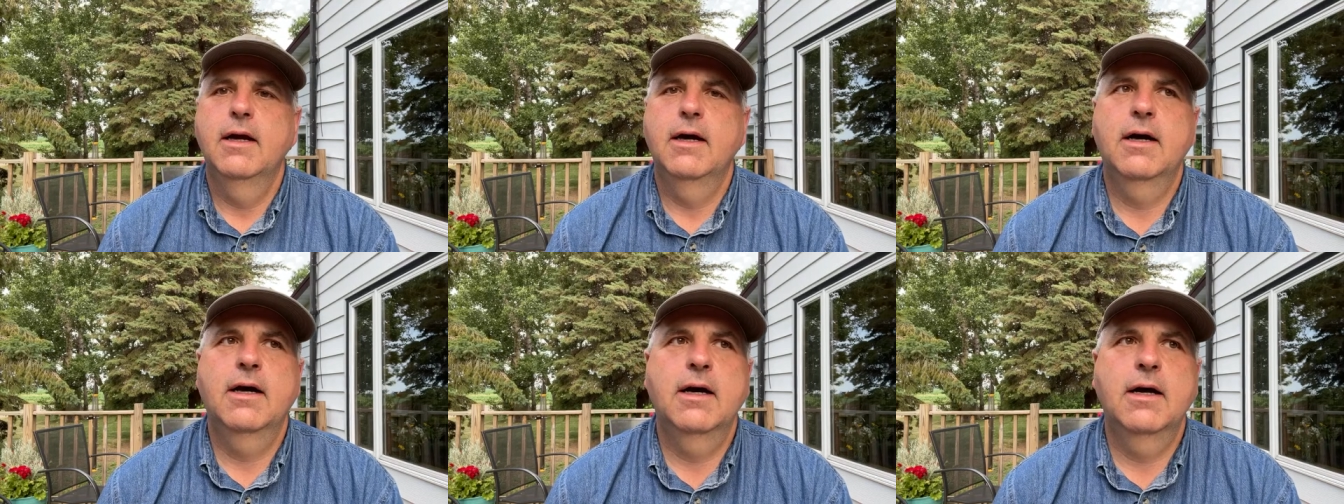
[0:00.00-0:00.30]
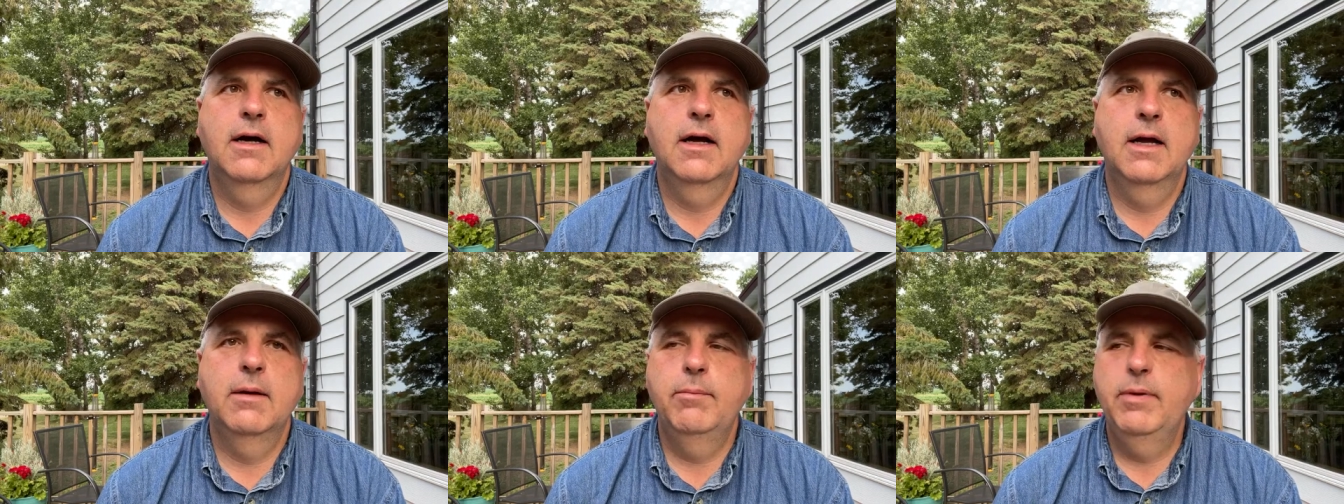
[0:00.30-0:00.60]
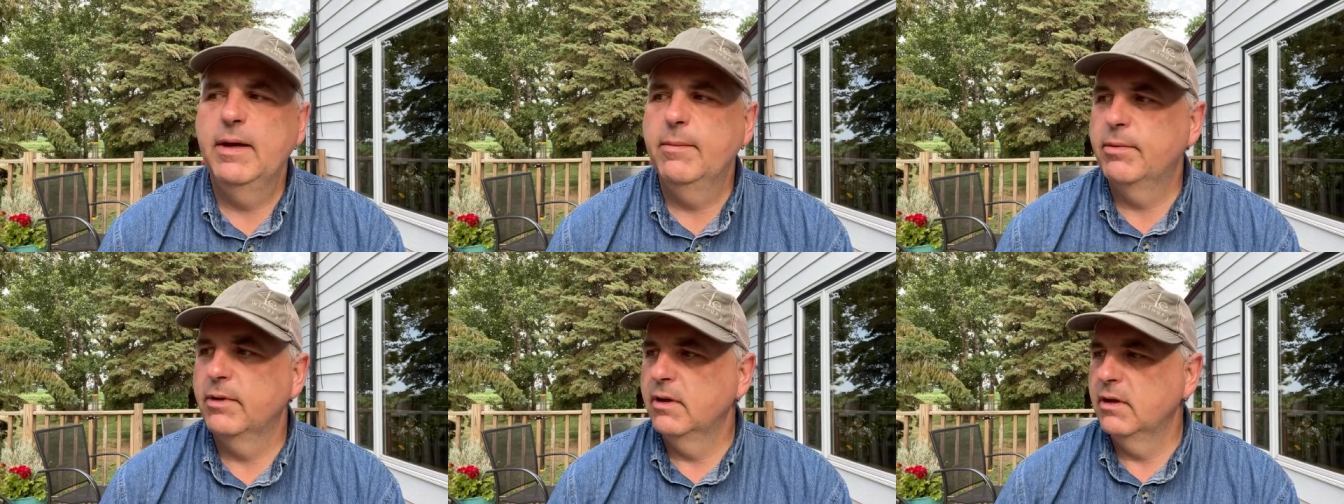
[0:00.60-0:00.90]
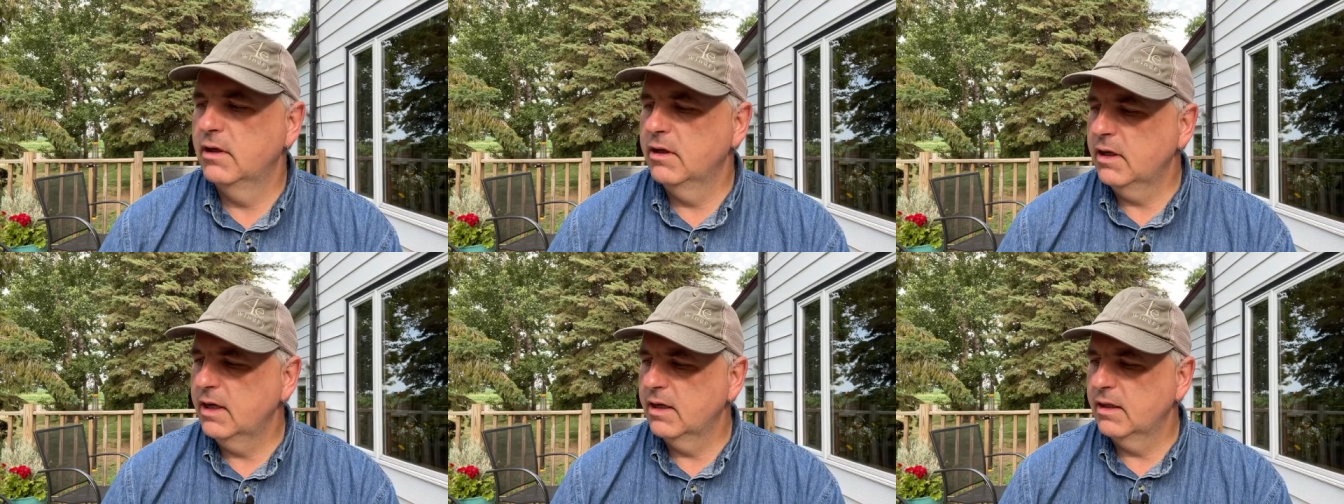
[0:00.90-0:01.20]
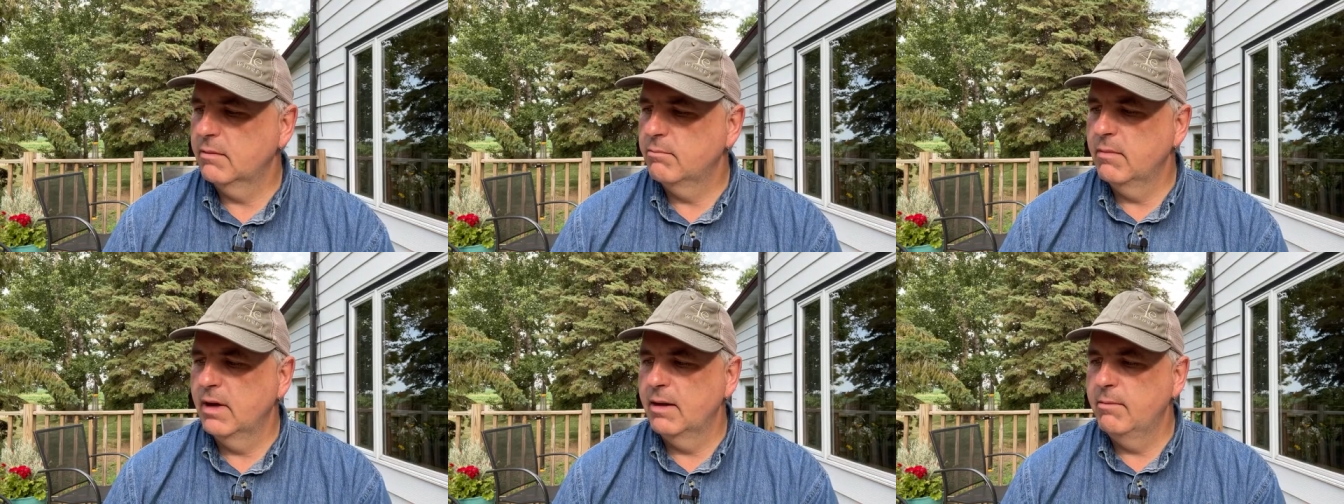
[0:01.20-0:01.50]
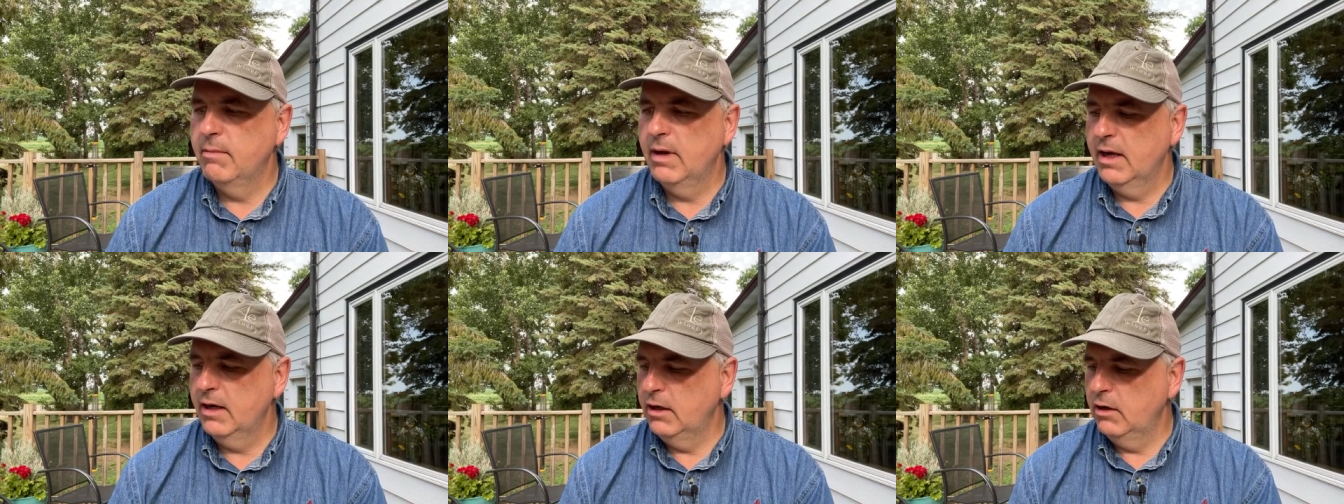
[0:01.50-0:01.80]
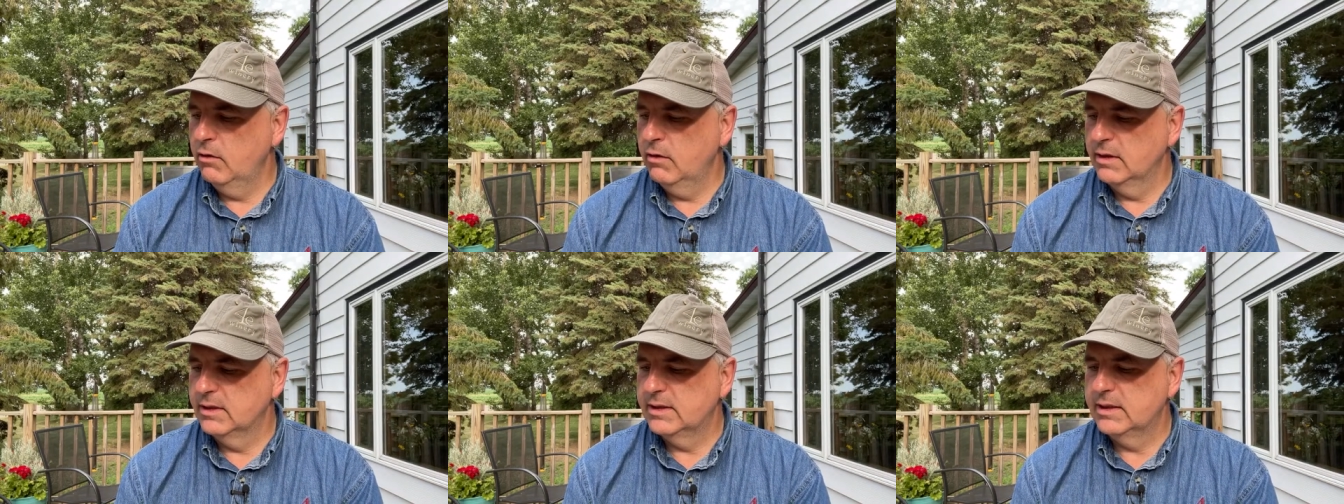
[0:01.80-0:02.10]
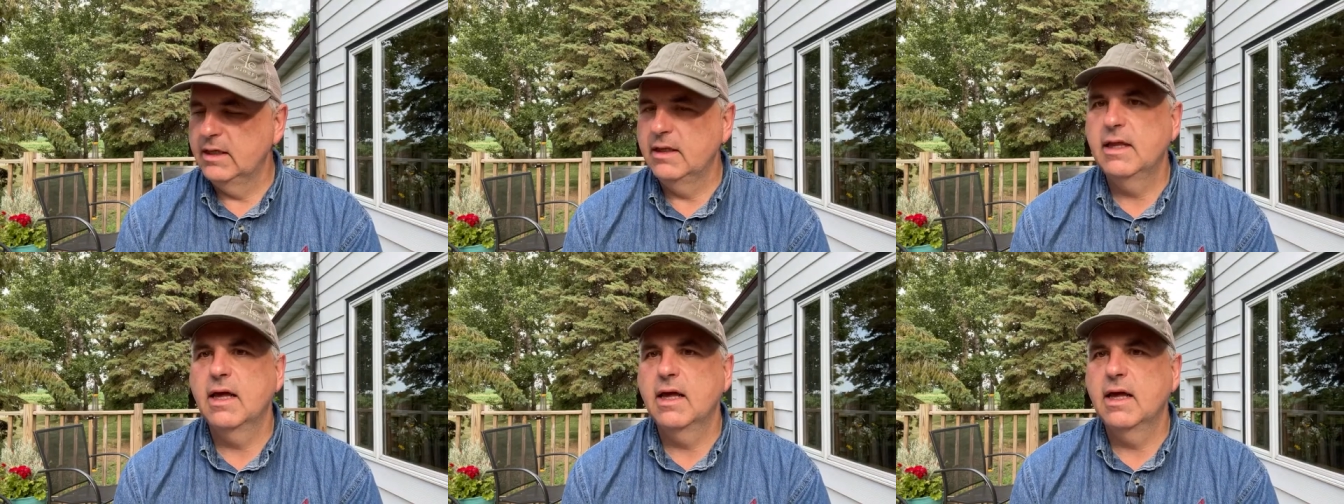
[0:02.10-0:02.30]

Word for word: And people look at my menu and see